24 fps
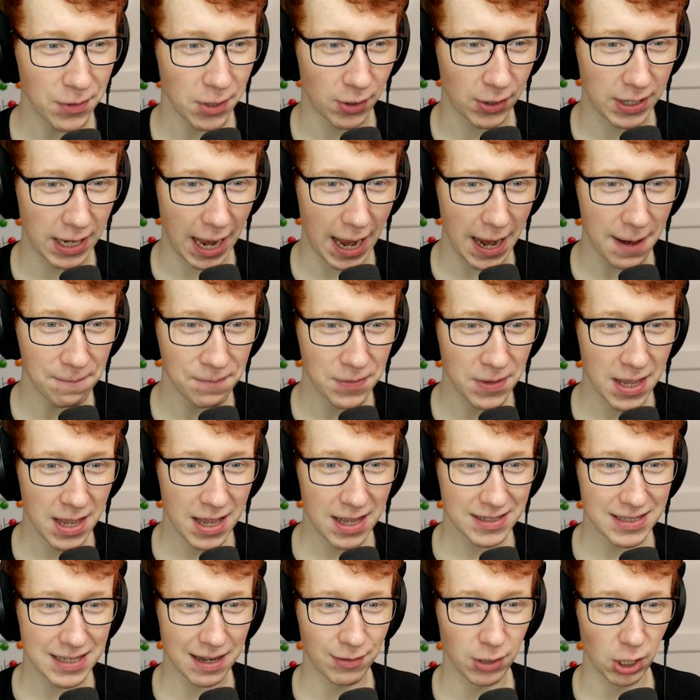Okay,
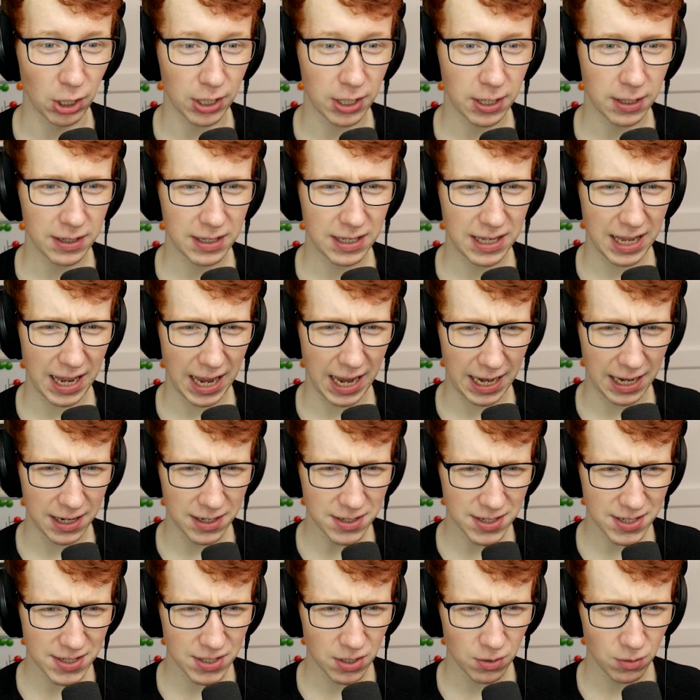let's have a look.
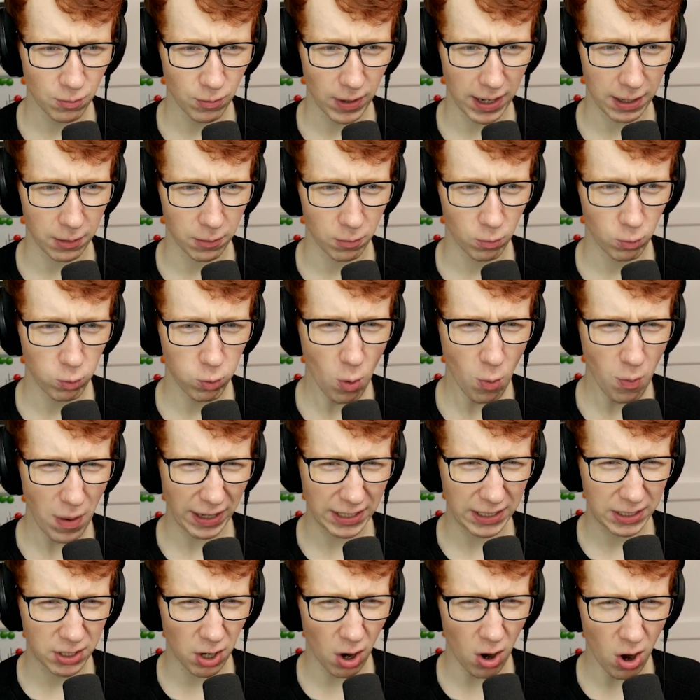Kings? Wait, oh my
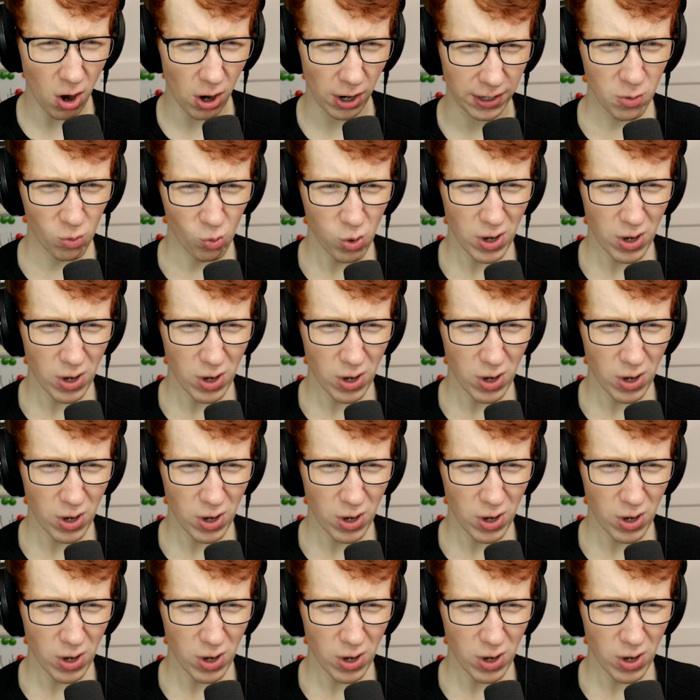god.